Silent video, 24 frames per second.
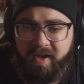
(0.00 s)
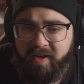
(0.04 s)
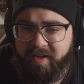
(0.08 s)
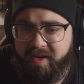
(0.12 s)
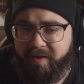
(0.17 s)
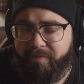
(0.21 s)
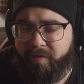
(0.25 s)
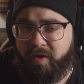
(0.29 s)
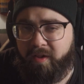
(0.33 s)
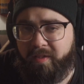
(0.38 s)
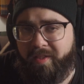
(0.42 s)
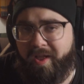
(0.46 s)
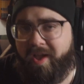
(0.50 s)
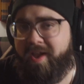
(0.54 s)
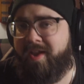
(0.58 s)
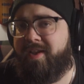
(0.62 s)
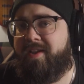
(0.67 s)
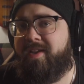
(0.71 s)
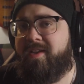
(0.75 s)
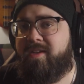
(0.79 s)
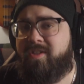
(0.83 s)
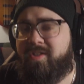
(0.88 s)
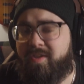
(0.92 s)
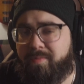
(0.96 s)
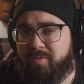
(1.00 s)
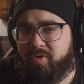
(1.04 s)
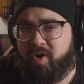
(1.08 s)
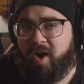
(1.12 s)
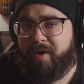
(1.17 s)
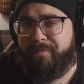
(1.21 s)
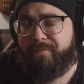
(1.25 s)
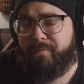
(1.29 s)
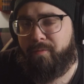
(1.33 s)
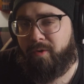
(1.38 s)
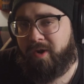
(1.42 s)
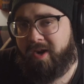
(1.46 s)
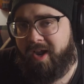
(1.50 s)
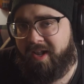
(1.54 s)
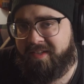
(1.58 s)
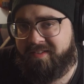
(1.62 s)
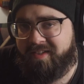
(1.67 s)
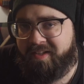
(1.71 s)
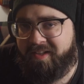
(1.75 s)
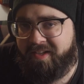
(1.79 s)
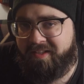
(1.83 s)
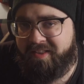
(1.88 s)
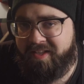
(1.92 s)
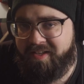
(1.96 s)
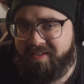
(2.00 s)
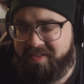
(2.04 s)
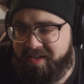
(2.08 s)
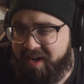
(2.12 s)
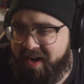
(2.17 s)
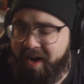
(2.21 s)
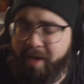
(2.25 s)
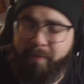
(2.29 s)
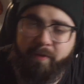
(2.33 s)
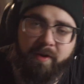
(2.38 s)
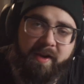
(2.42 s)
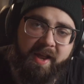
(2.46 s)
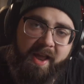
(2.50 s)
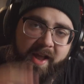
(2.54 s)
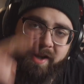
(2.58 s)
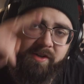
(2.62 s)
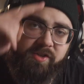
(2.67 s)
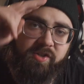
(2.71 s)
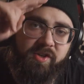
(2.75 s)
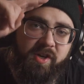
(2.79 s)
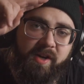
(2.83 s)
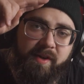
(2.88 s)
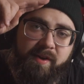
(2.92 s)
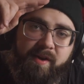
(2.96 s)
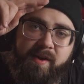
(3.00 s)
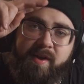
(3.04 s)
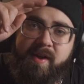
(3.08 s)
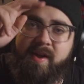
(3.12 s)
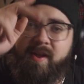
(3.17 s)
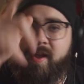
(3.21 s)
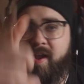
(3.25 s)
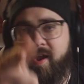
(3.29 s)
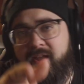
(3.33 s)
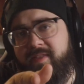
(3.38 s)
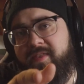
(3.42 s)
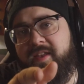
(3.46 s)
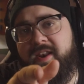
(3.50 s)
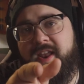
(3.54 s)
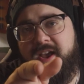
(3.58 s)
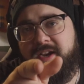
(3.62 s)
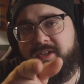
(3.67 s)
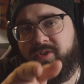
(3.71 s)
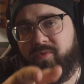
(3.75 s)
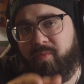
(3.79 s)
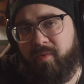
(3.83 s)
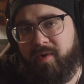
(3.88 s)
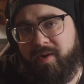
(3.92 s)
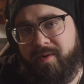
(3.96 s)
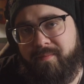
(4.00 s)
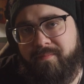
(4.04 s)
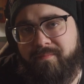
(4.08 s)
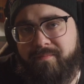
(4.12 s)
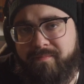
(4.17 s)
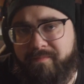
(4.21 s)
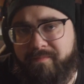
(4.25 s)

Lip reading: Give it a like, subscribe for more content like this, and I will catch you in the next one.